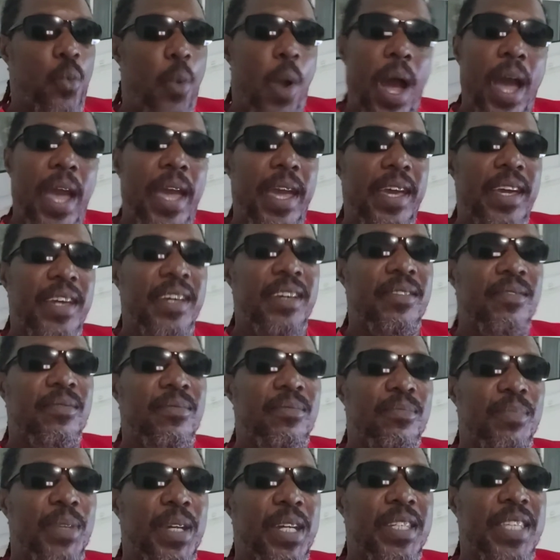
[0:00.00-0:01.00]
Why?
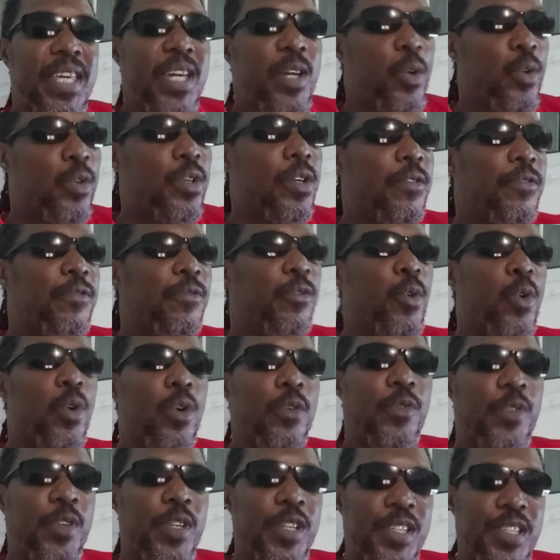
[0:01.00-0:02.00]
Because they couldn't
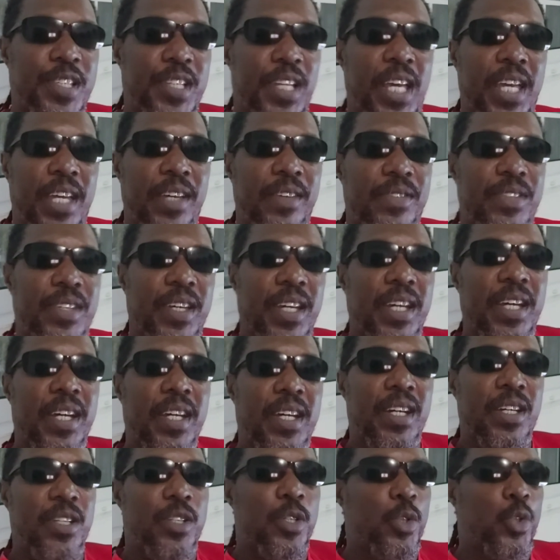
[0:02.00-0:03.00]
afford for the slaves
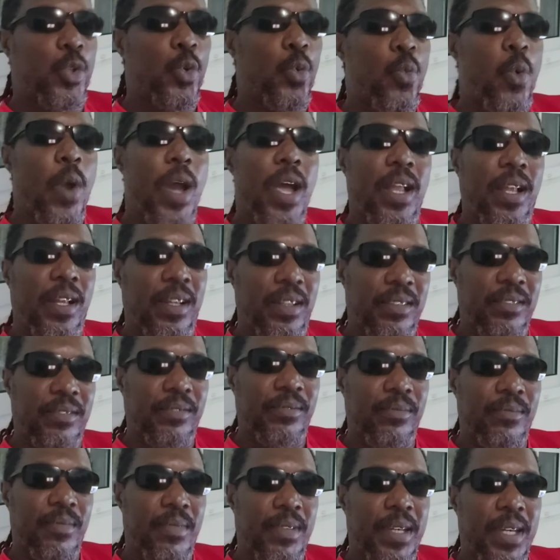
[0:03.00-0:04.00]
to do well.
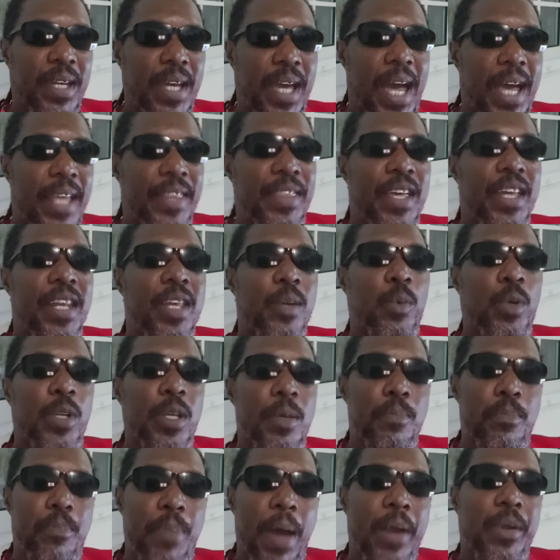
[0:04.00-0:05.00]
And then it
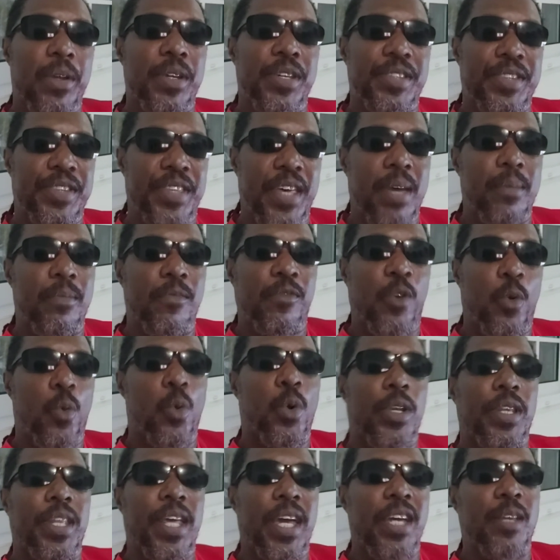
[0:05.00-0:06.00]
would embarrass them for
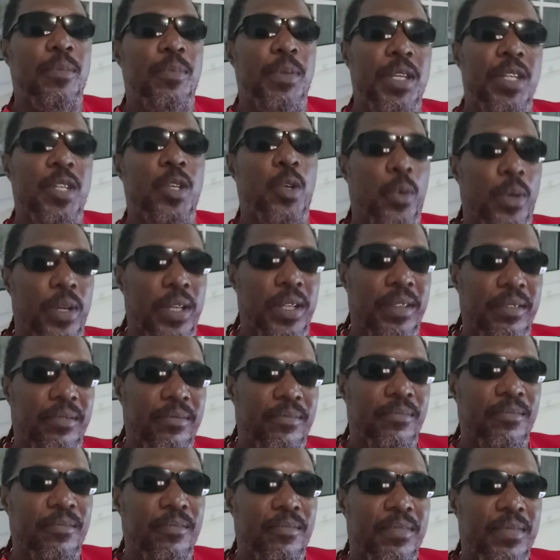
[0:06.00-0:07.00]
what they had been doing.
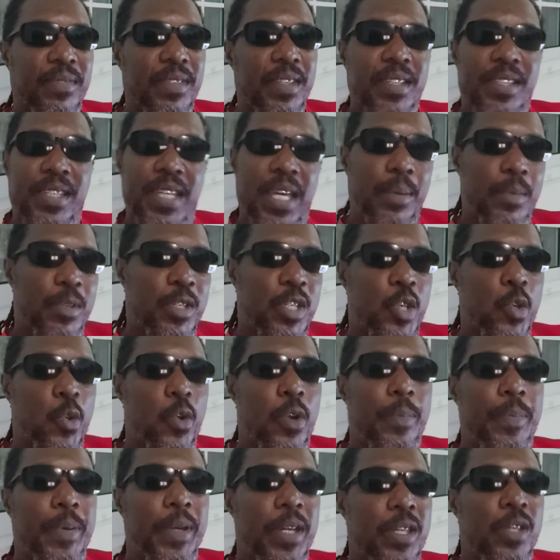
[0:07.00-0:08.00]
Same as the
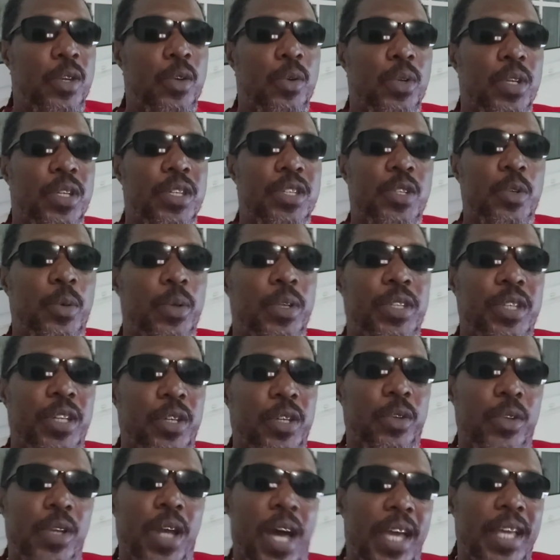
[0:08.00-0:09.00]
European Union doing to
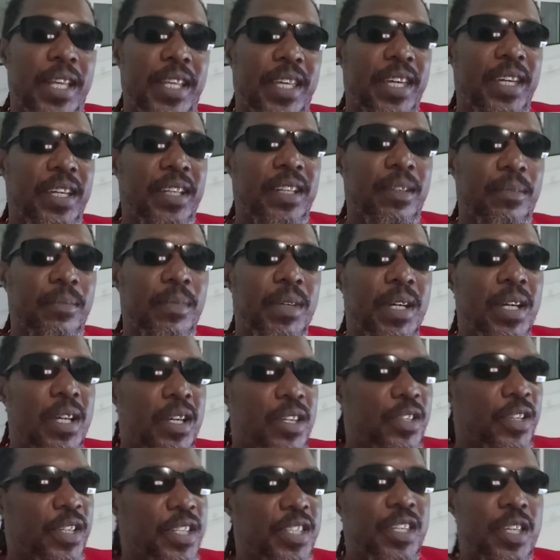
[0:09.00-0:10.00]
the United Kingdom.
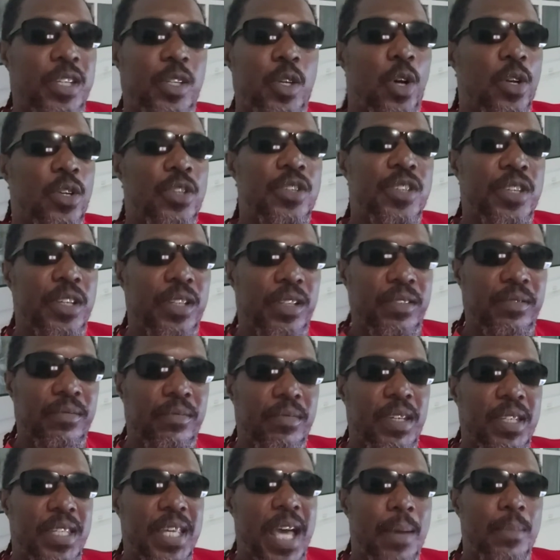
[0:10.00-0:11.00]
So this is a constant.
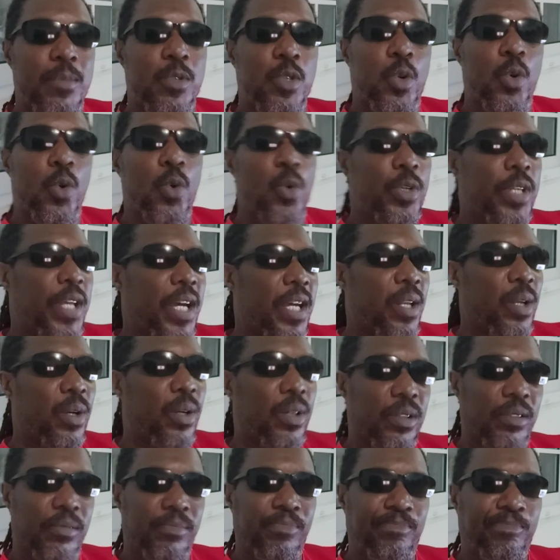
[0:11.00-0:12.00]
This happens all day
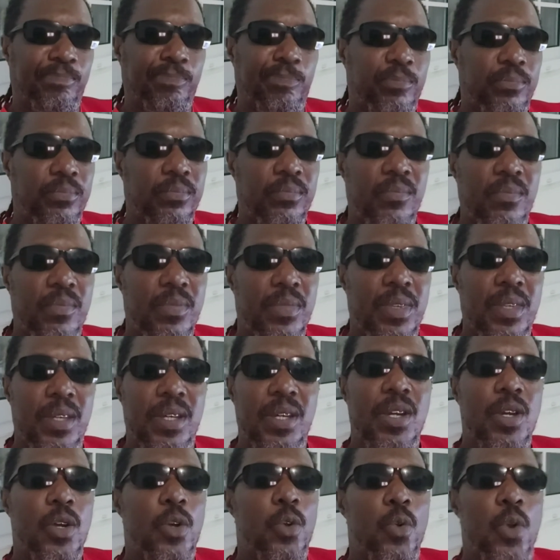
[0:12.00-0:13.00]
long.
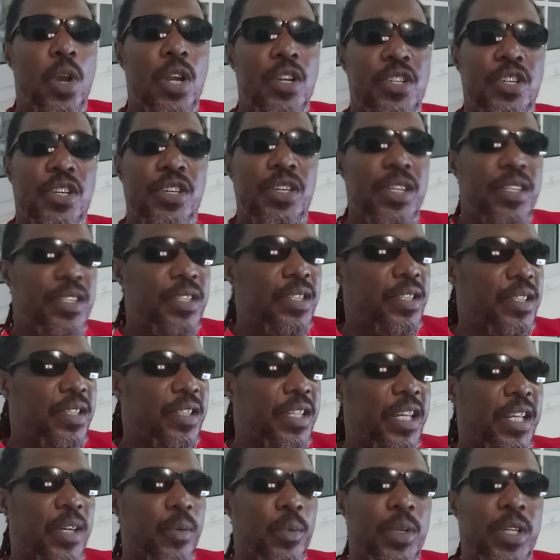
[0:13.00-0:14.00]
Russia
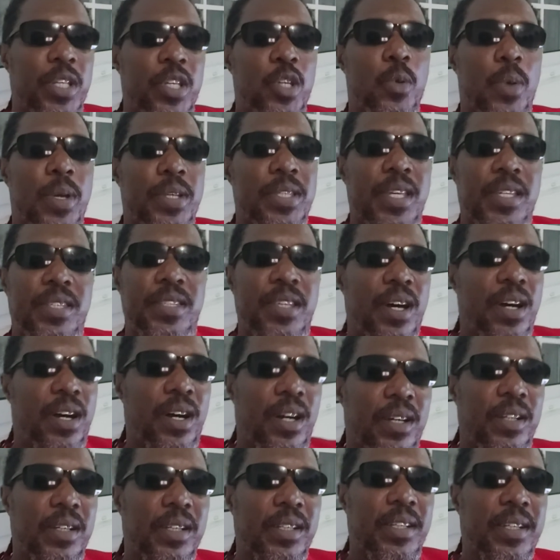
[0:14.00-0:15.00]
did it with the
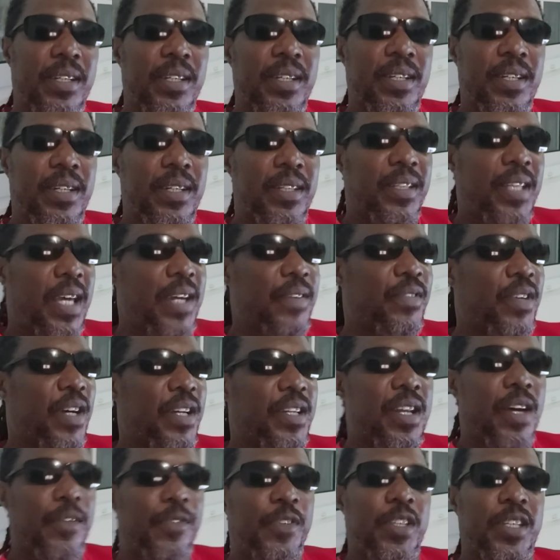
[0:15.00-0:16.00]
USSR. They've
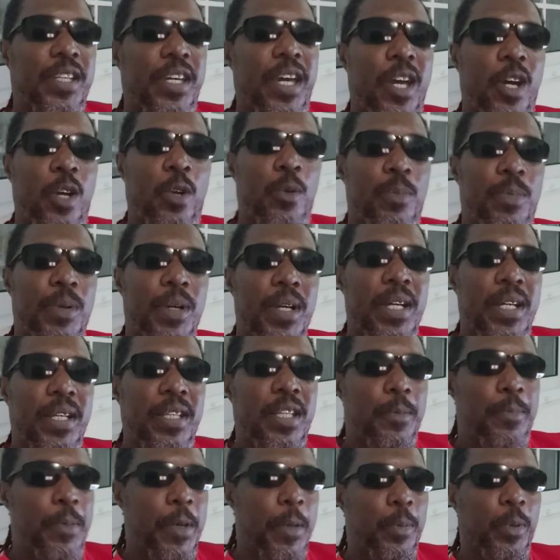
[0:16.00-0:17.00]
done nothing to help
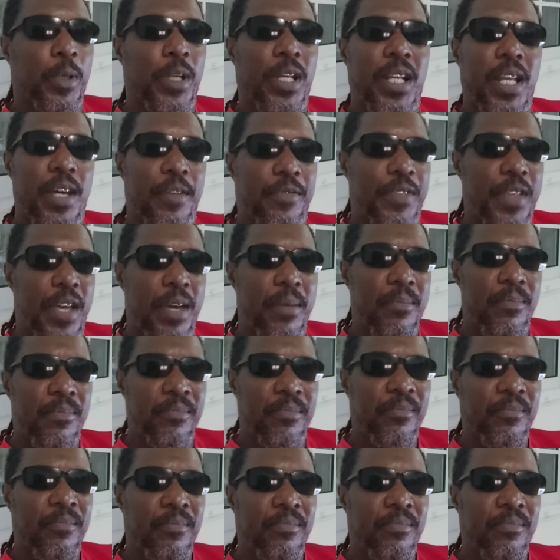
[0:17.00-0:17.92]
the people that left them.